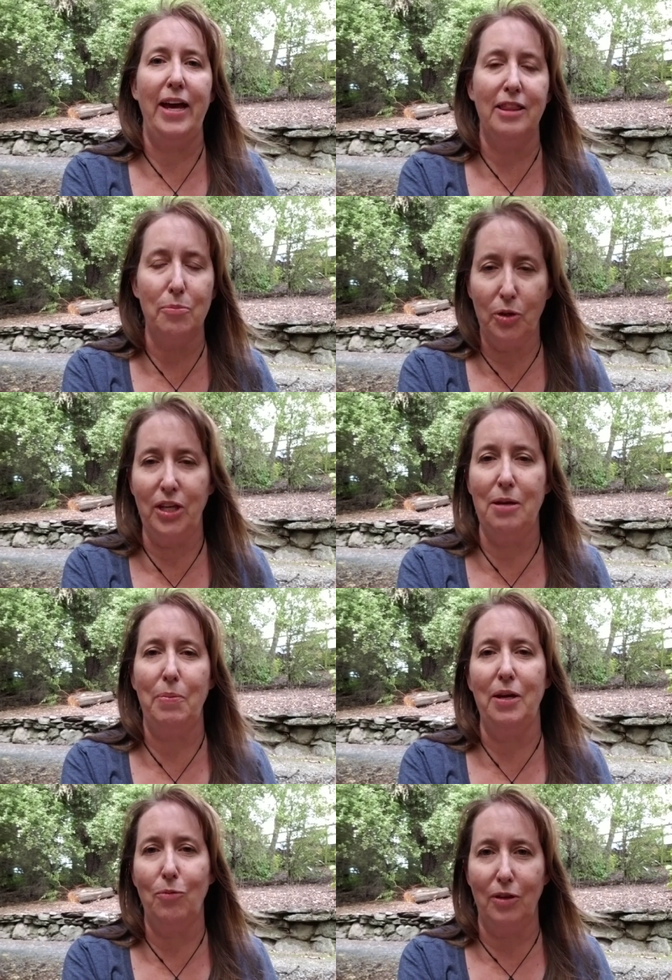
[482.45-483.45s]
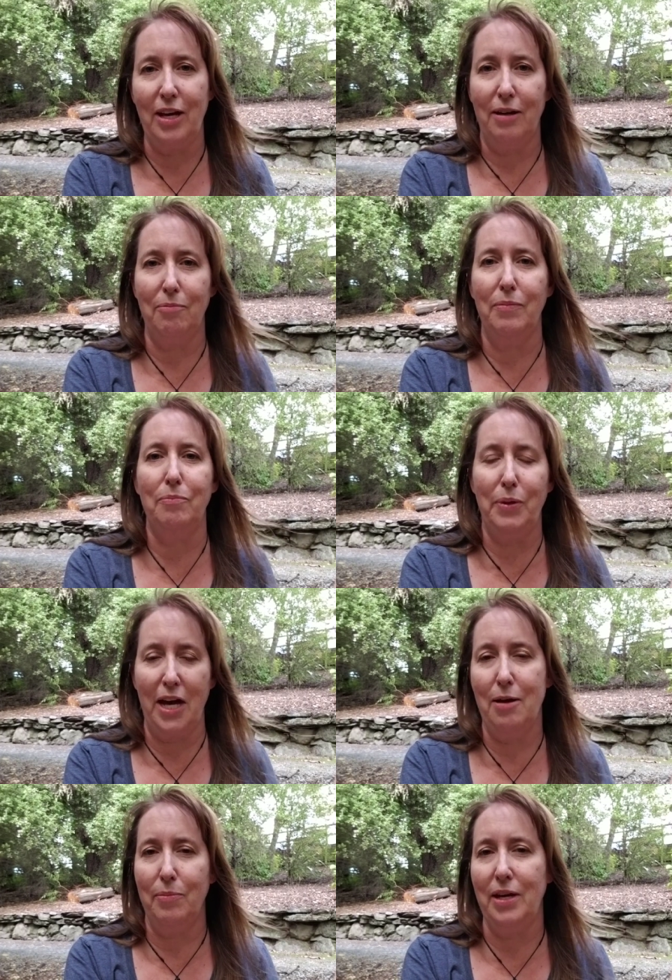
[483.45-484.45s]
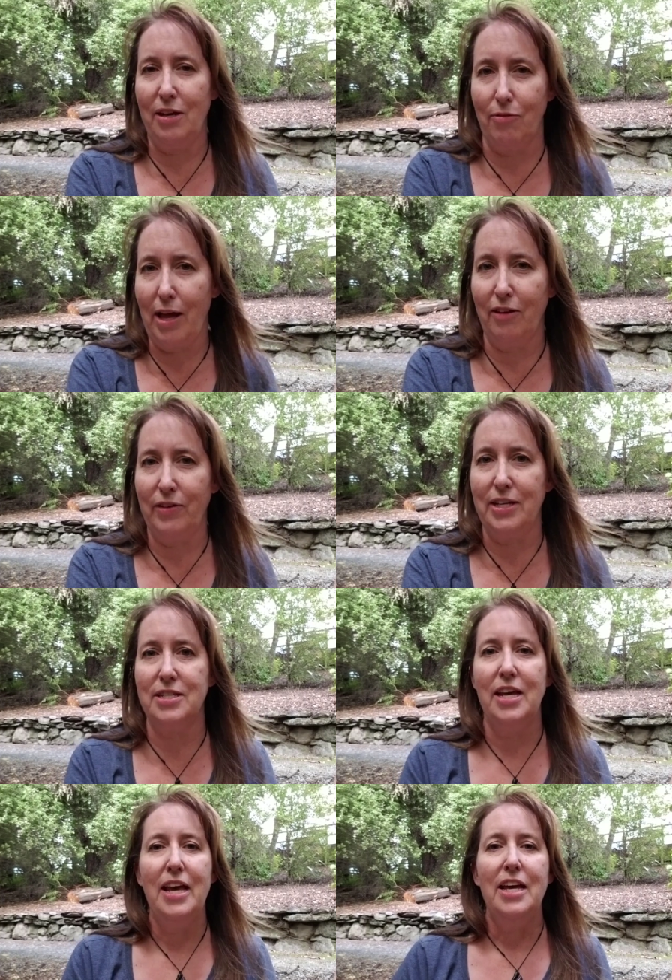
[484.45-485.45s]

and the bookkeeping will become irrelevant.